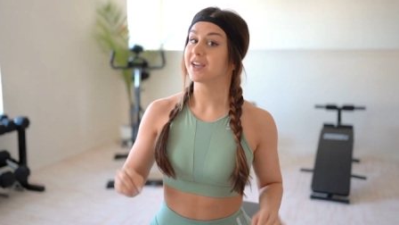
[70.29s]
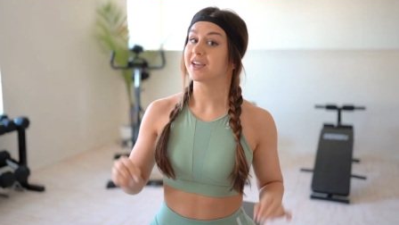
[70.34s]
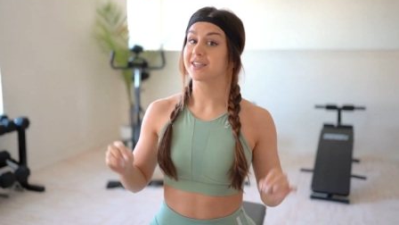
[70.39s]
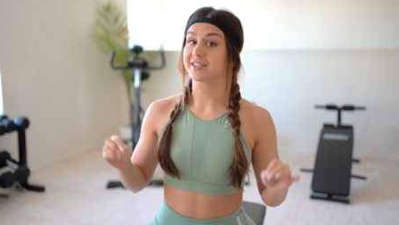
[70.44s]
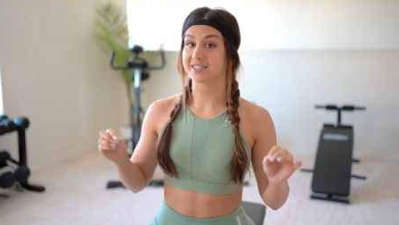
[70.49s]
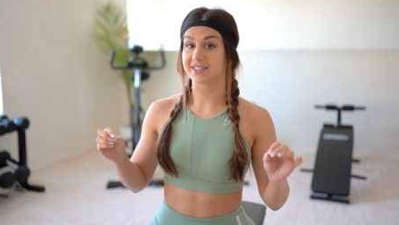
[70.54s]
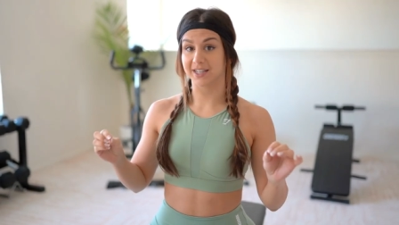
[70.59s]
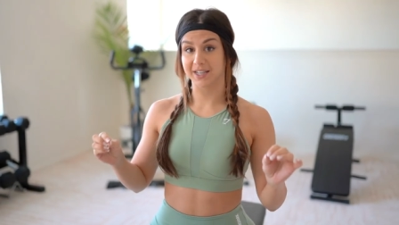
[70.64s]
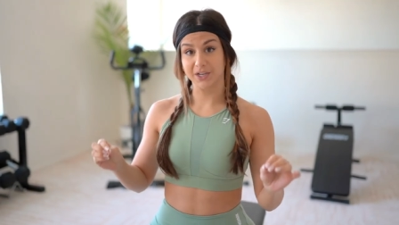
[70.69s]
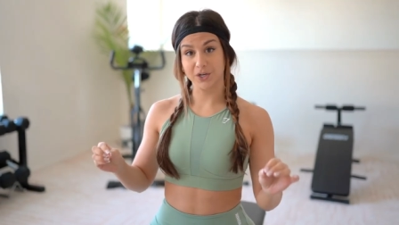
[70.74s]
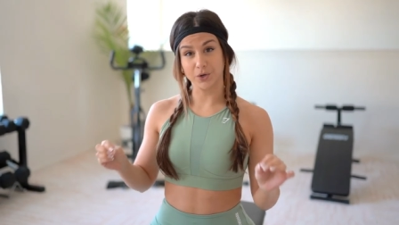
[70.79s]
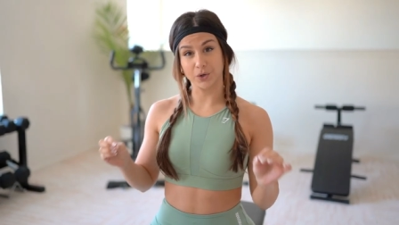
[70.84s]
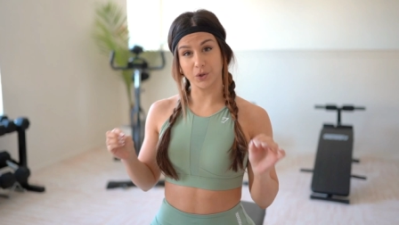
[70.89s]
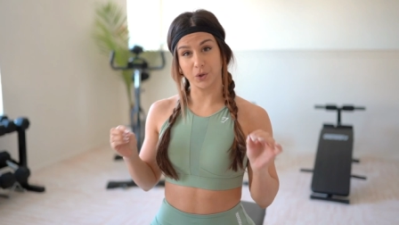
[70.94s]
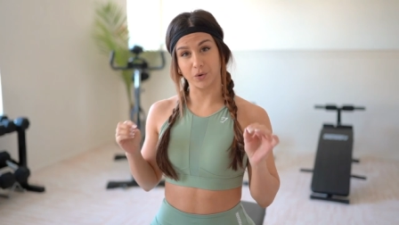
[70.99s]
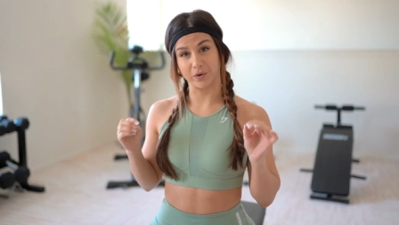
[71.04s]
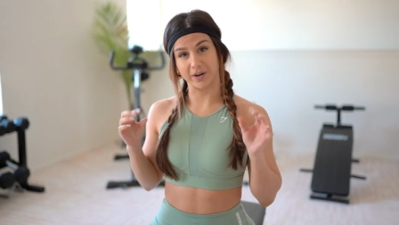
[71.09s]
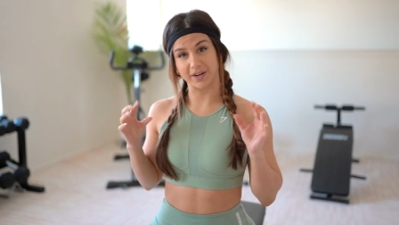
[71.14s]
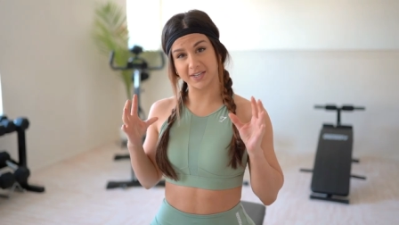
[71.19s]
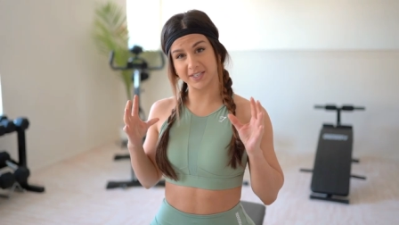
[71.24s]
A slight
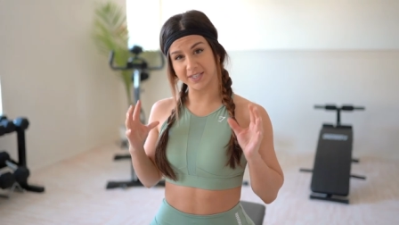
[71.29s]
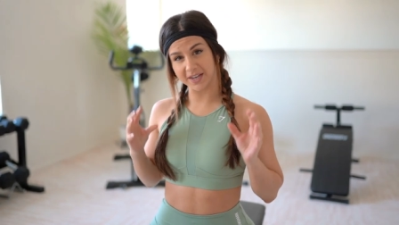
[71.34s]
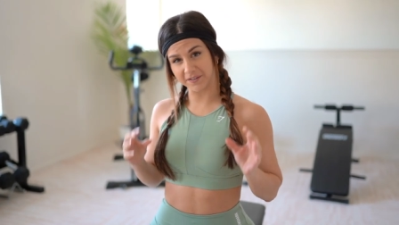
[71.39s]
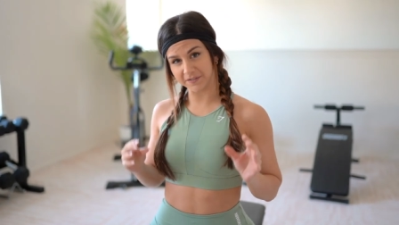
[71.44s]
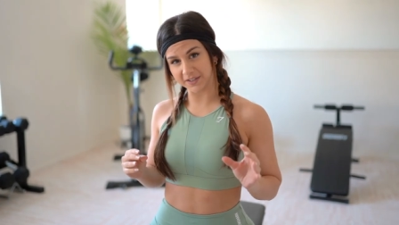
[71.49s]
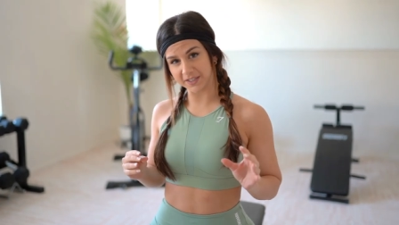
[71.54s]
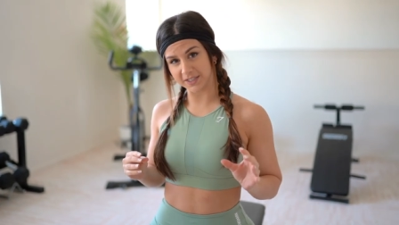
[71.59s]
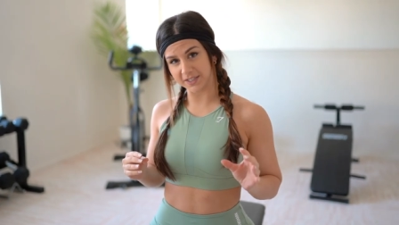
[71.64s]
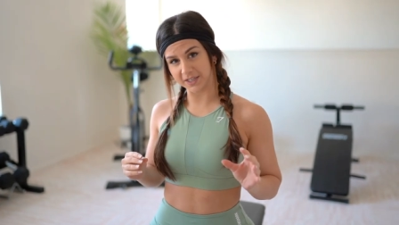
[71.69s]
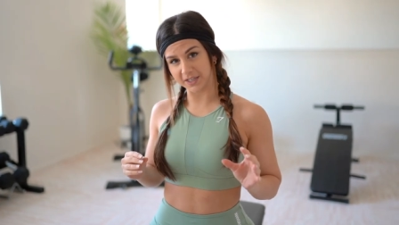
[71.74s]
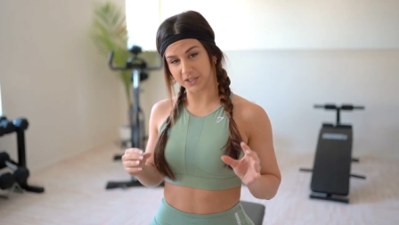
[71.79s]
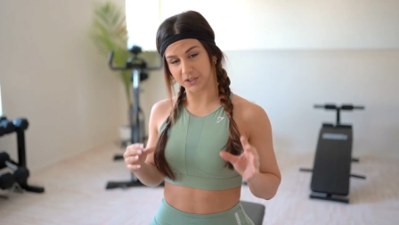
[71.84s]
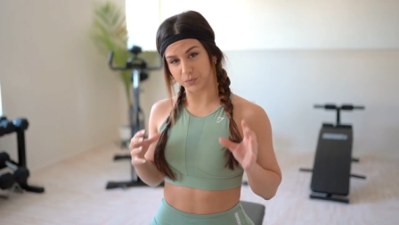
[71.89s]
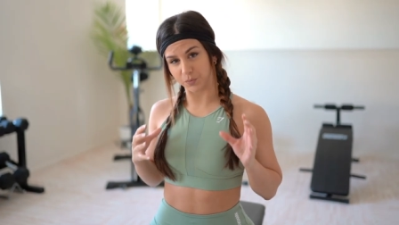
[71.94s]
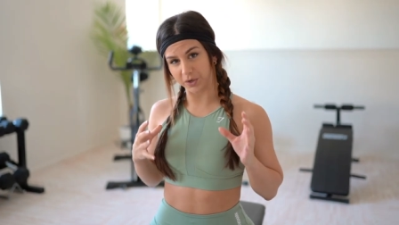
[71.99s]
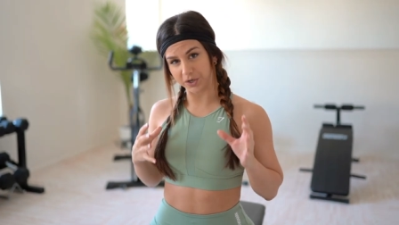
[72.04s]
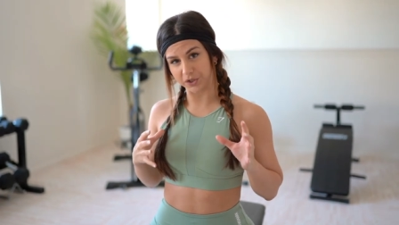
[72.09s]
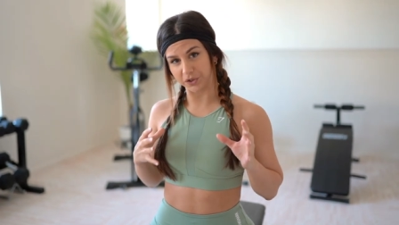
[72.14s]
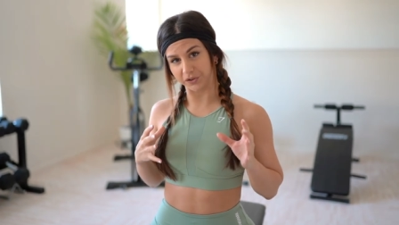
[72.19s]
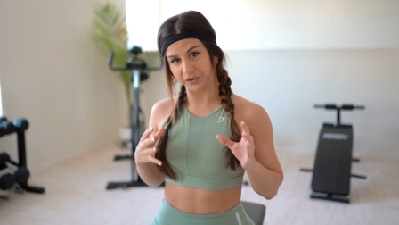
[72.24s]
caloric deficit is
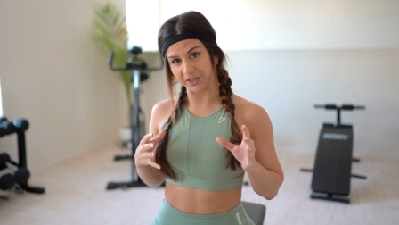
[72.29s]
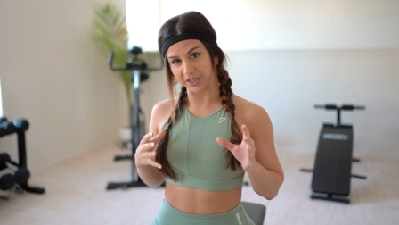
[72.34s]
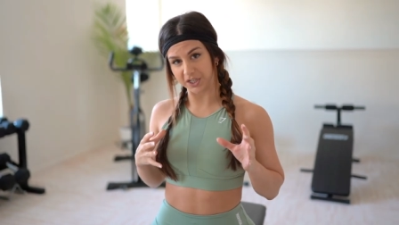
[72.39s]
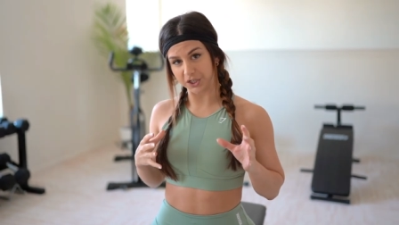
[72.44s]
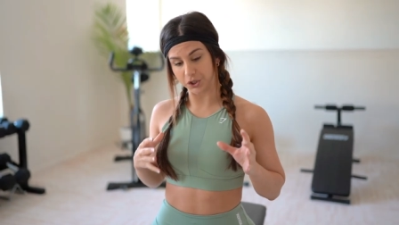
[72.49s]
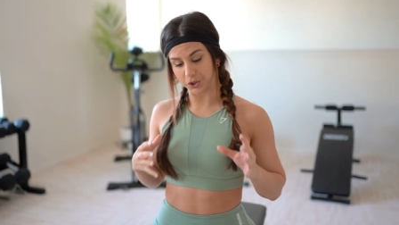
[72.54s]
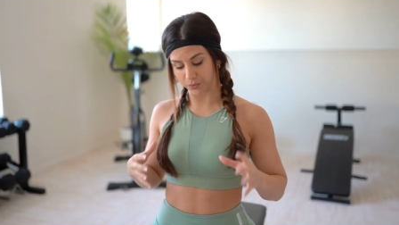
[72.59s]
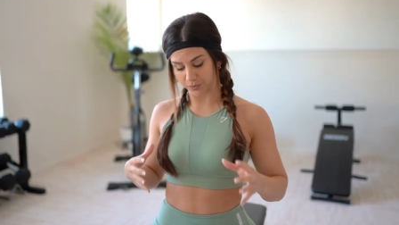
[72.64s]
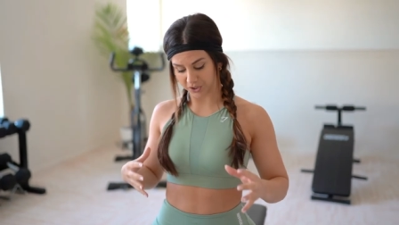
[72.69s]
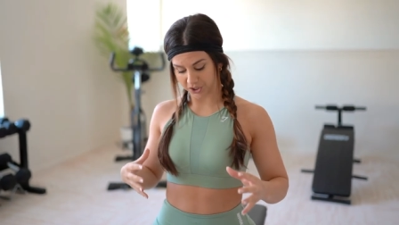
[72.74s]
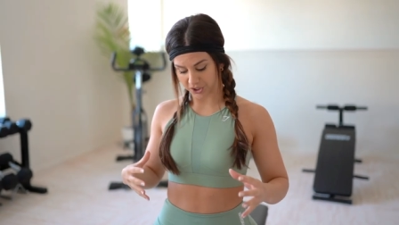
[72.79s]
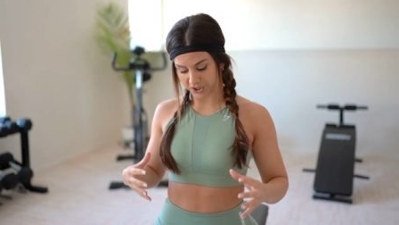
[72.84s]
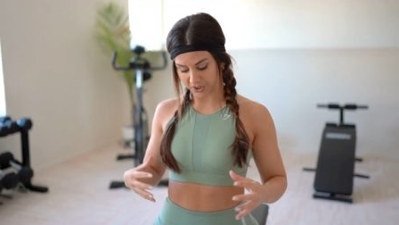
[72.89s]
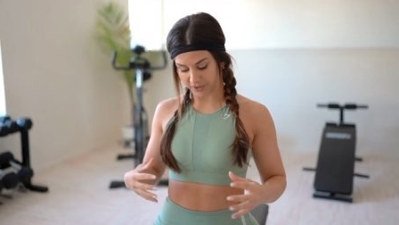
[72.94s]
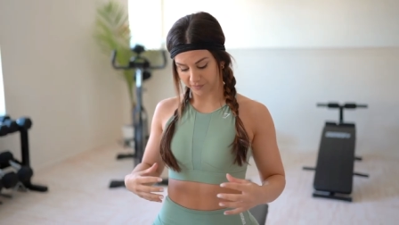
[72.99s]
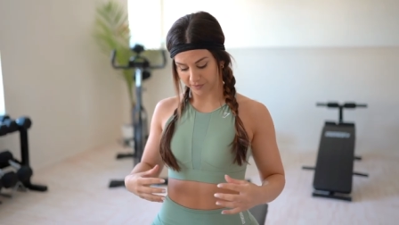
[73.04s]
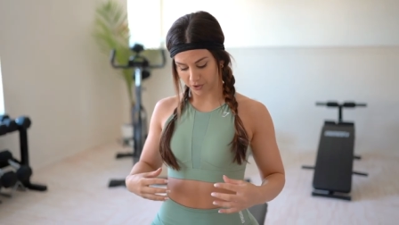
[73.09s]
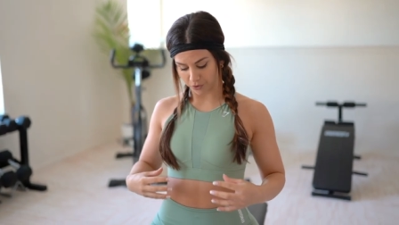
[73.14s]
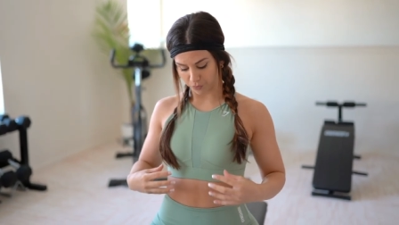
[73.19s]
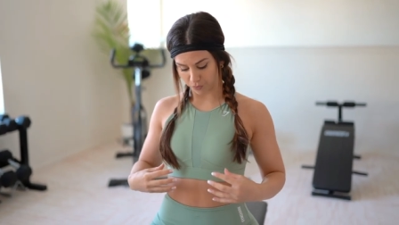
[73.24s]
what you'll need to
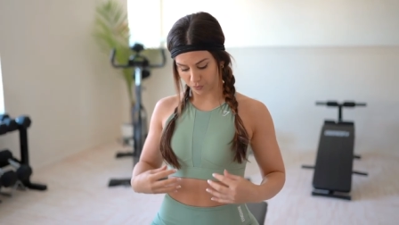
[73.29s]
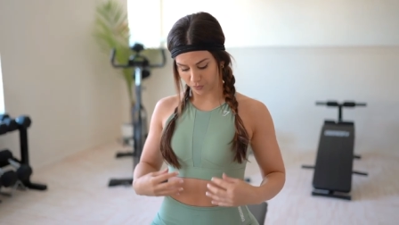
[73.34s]
achieve a